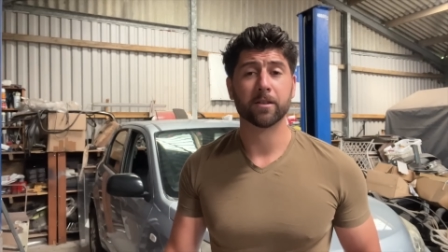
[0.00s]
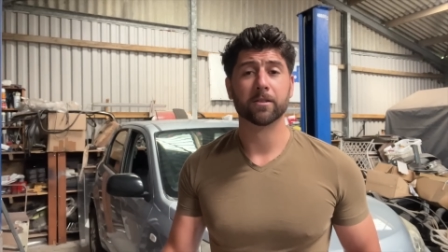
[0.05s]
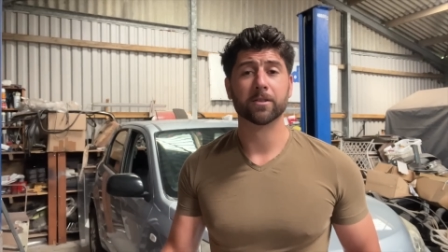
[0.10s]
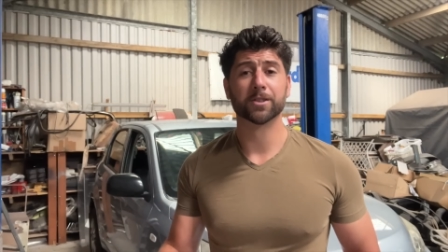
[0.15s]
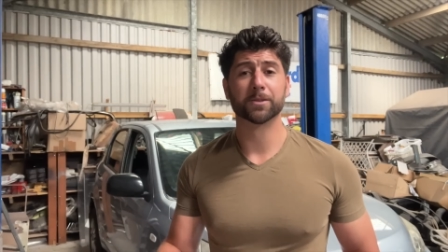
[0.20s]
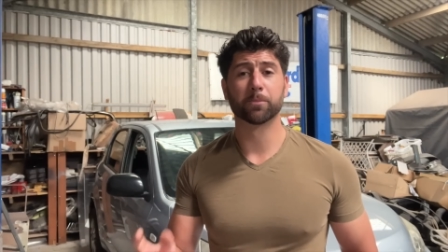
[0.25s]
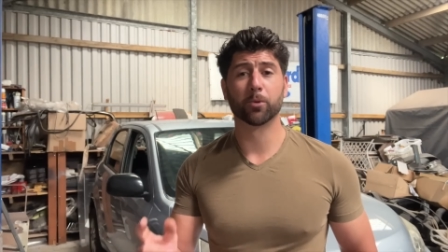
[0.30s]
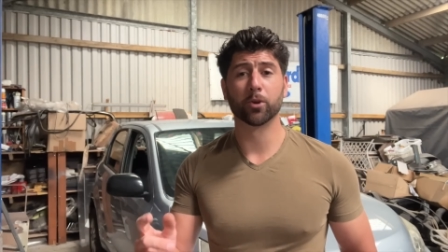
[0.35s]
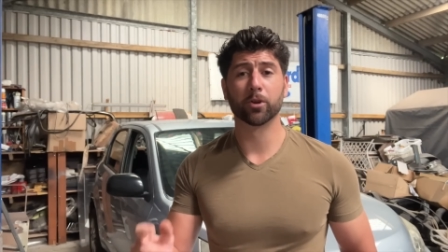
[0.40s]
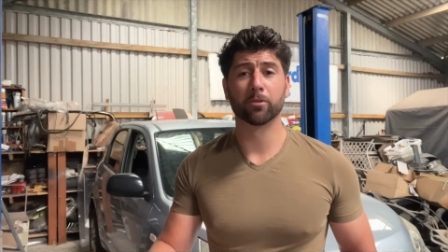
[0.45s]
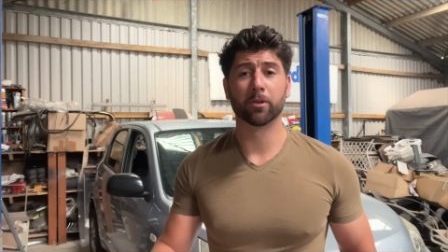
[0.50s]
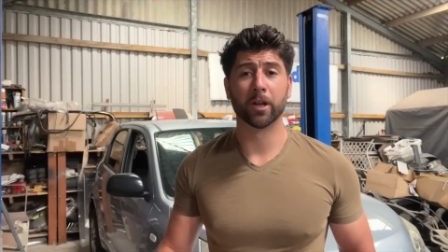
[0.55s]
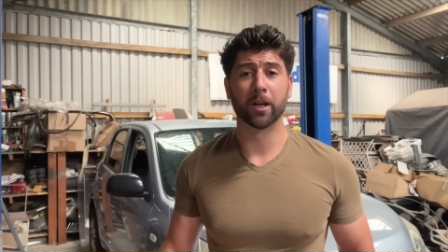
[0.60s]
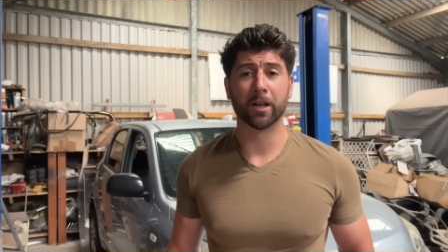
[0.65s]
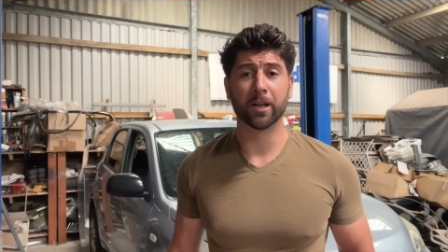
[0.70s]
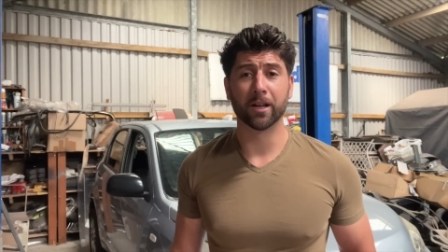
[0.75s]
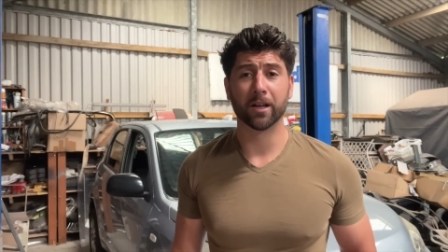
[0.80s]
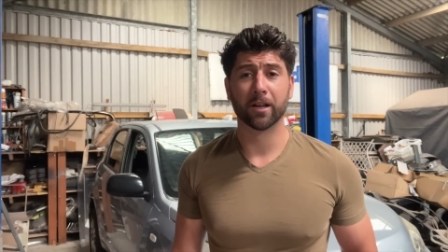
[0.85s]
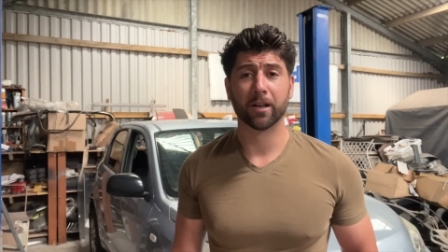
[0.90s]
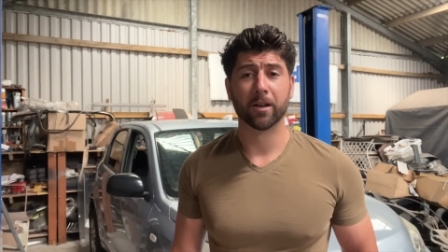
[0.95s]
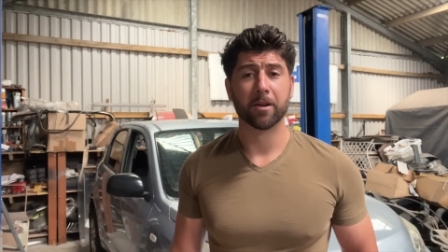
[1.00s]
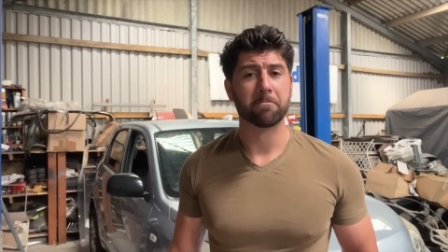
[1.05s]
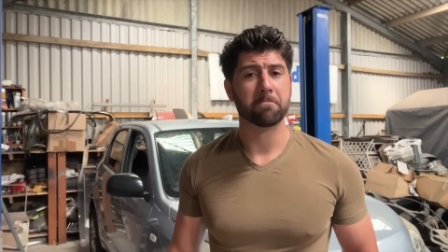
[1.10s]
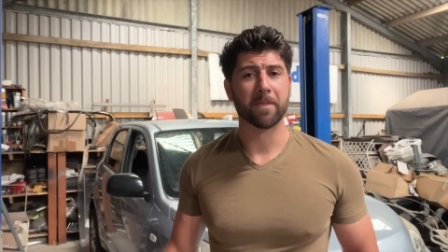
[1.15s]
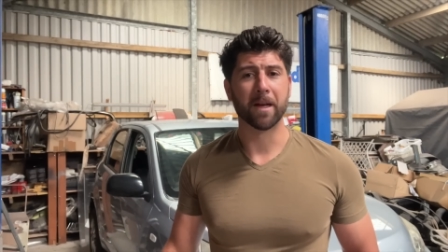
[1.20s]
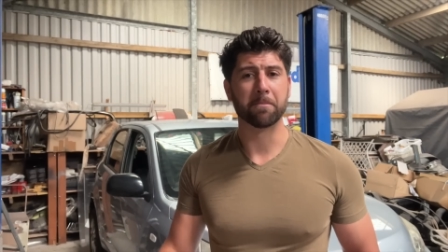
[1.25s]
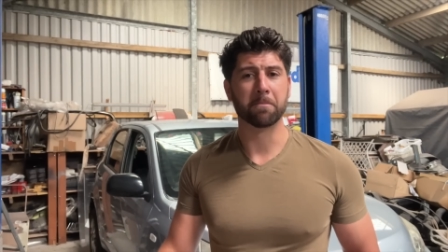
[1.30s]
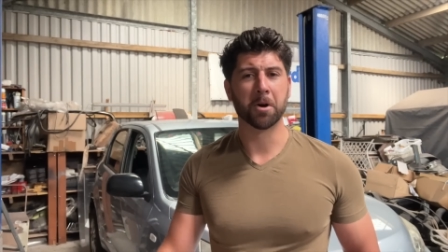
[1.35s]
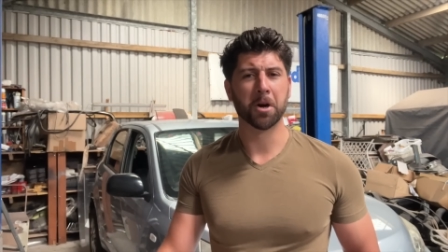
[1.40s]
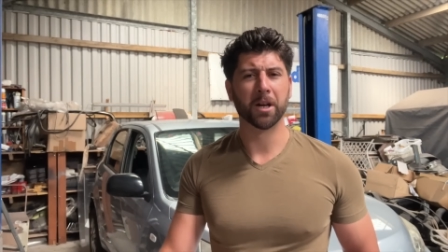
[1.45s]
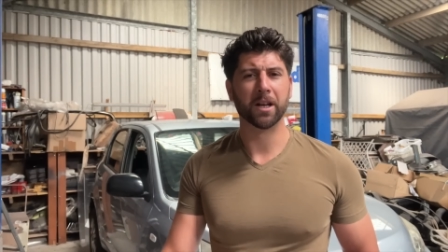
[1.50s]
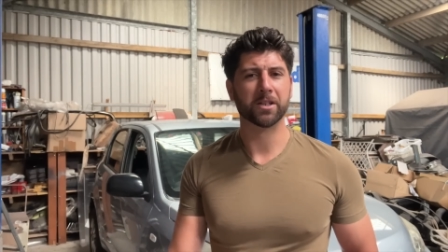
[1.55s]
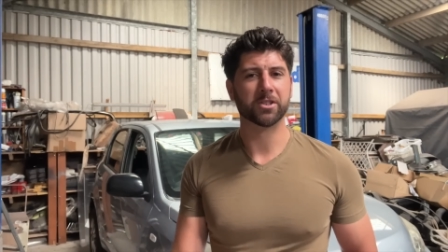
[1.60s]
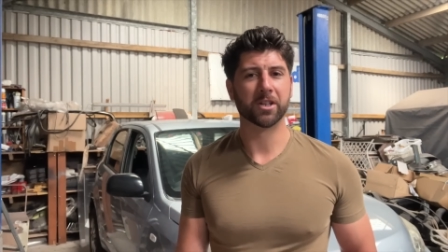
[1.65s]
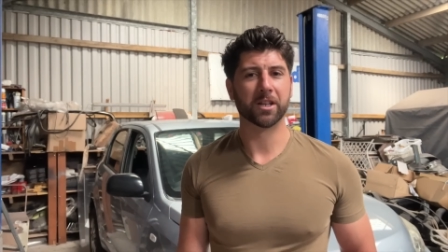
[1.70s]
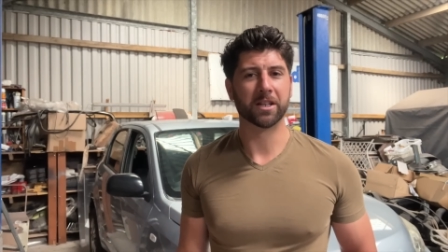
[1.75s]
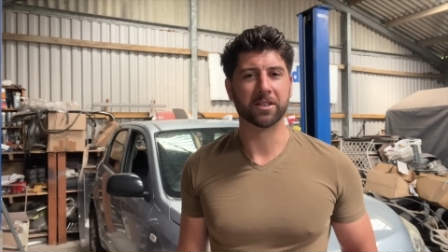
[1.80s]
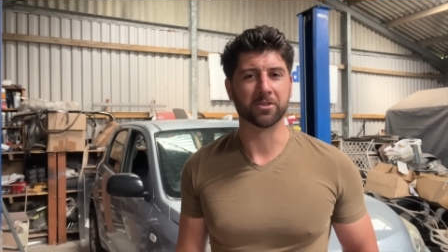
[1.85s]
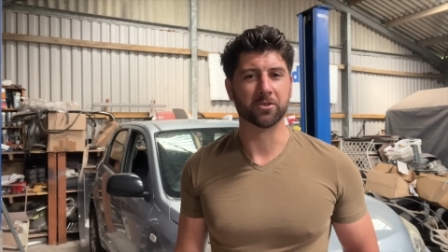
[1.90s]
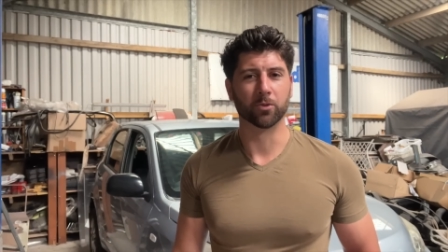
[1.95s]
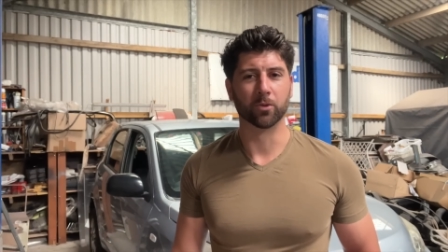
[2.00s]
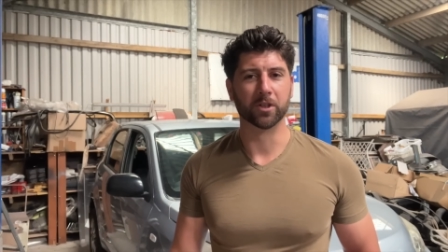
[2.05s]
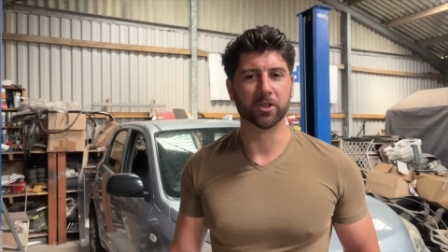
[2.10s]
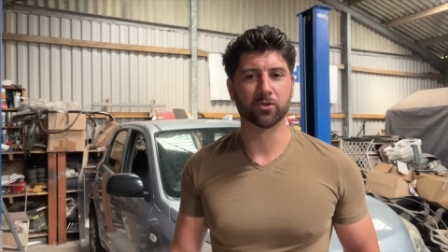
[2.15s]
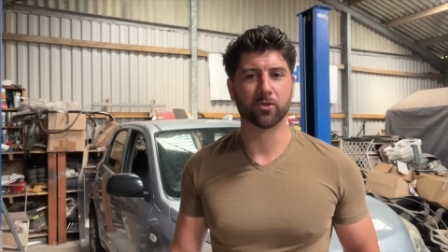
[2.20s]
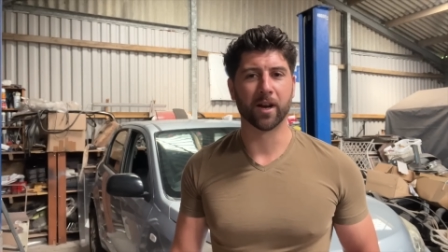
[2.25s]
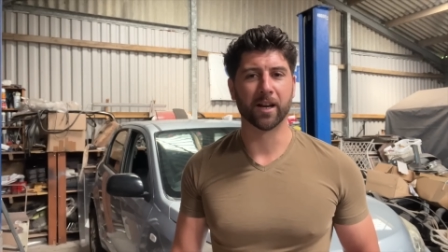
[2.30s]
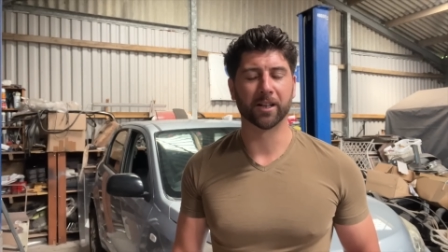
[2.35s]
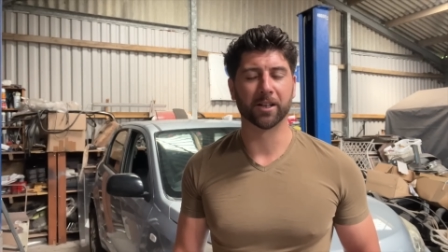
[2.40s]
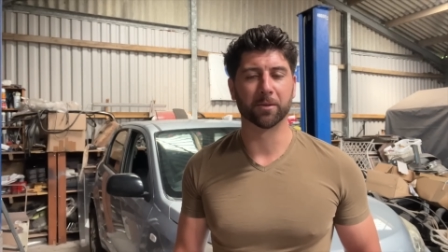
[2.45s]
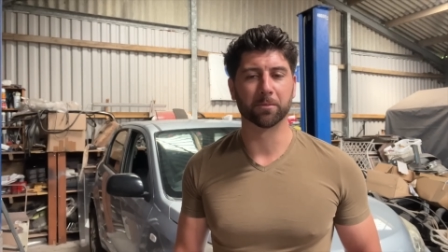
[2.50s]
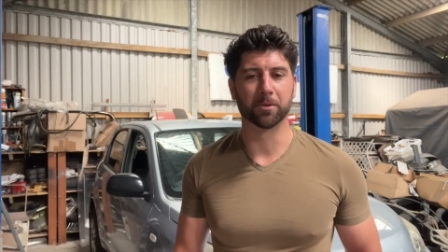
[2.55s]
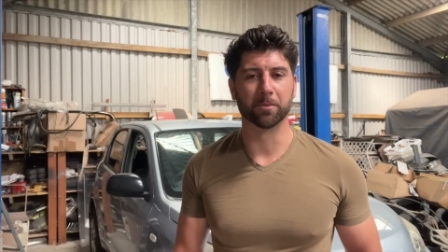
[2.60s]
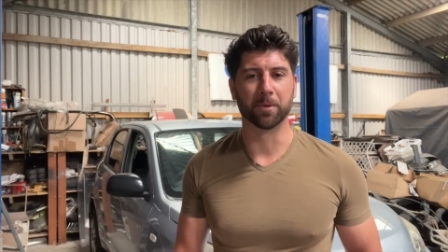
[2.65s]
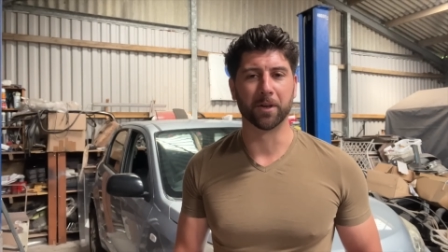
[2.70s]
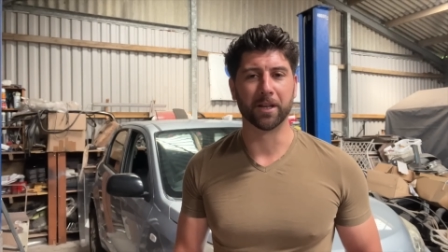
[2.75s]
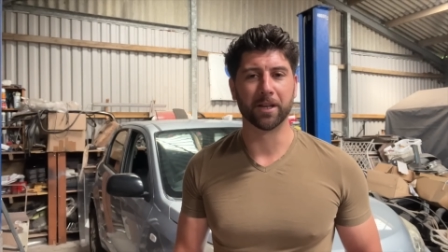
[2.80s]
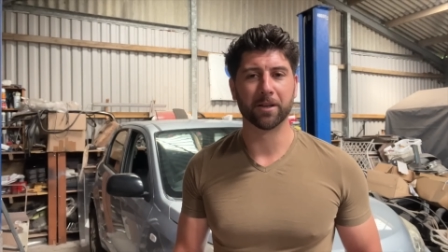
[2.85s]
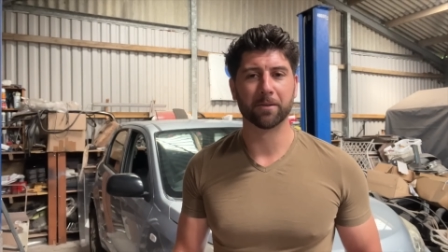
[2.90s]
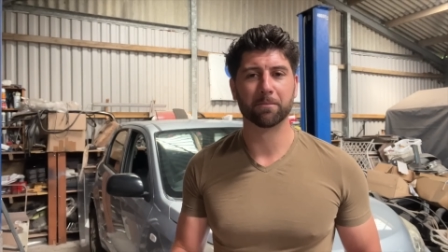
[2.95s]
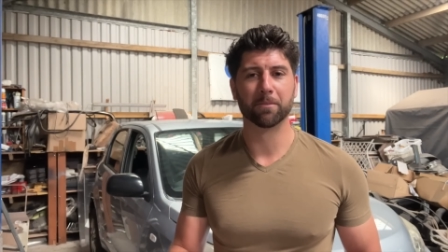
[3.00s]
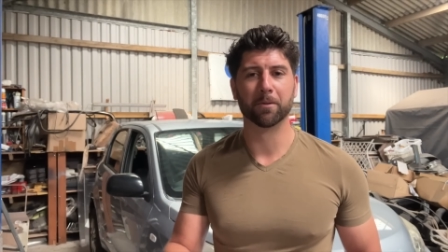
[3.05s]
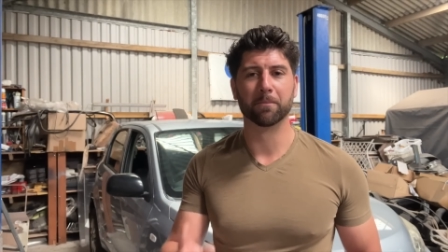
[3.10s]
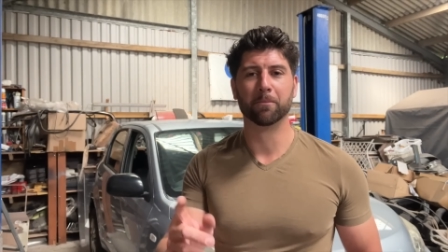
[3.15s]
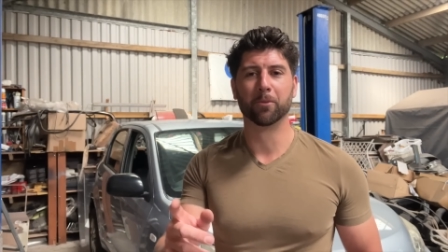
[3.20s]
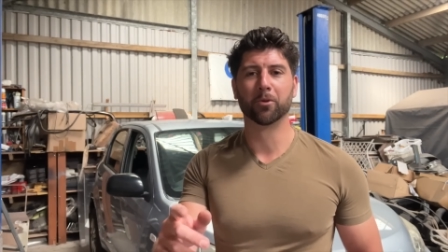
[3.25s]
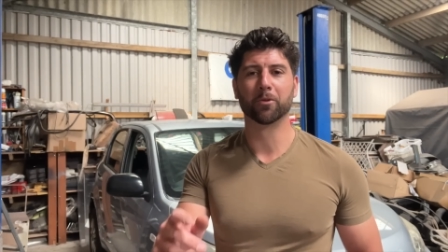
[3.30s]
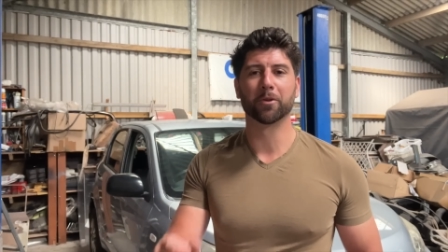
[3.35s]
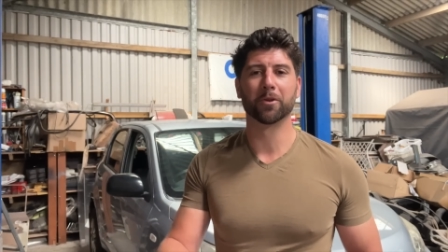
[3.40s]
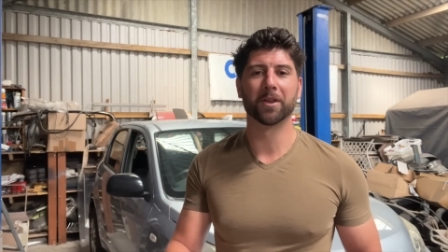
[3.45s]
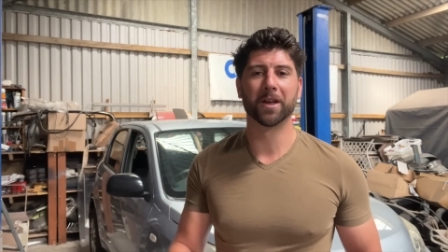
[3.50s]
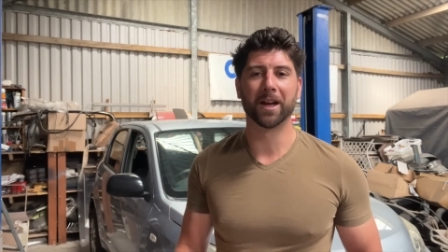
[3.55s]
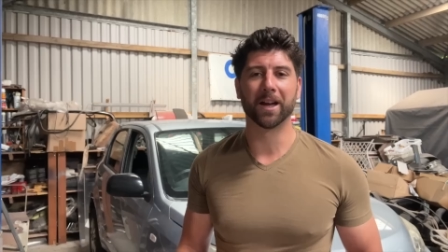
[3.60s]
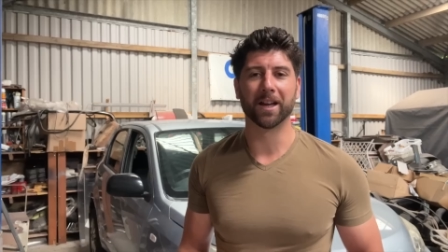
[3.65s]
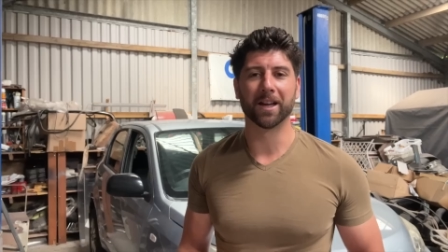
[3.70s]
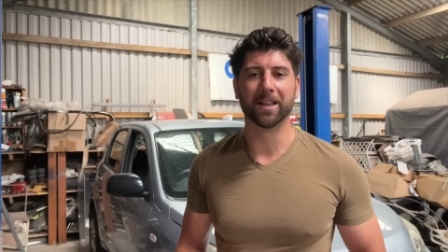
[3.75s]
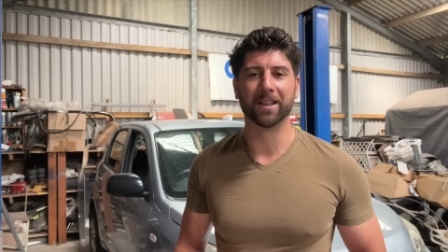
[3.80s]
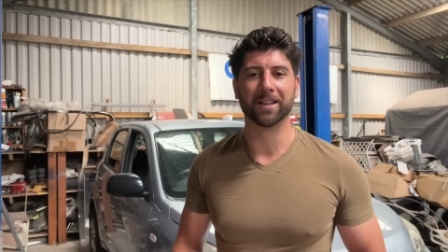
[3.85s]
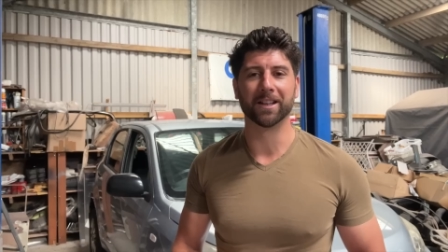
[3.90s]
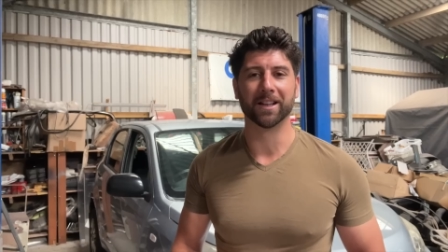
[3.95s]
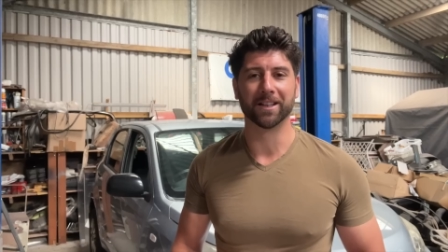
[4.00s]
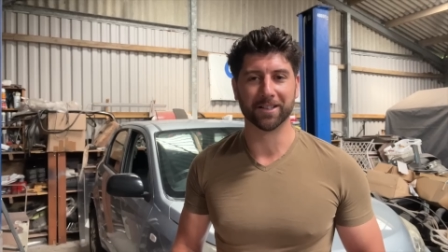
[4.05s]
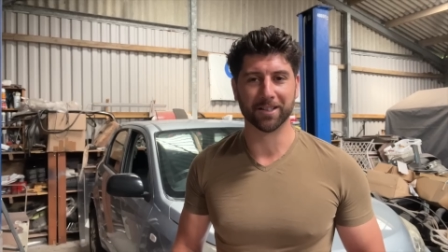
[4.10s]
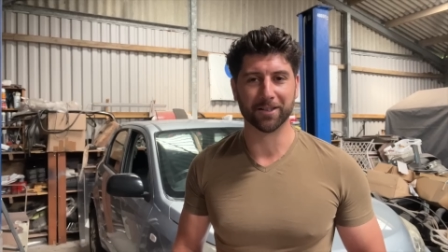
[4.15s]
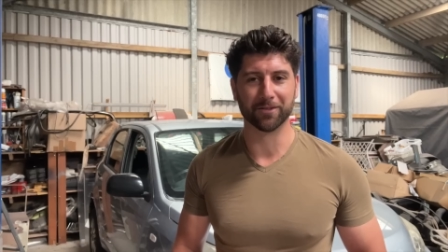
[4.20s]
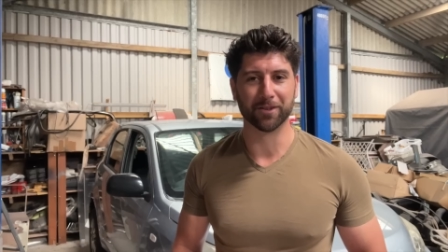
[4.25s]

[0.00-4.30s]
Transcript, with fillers: Spoiler alert, that mileage isn't all it's cracked up to be, but more on that at the end of the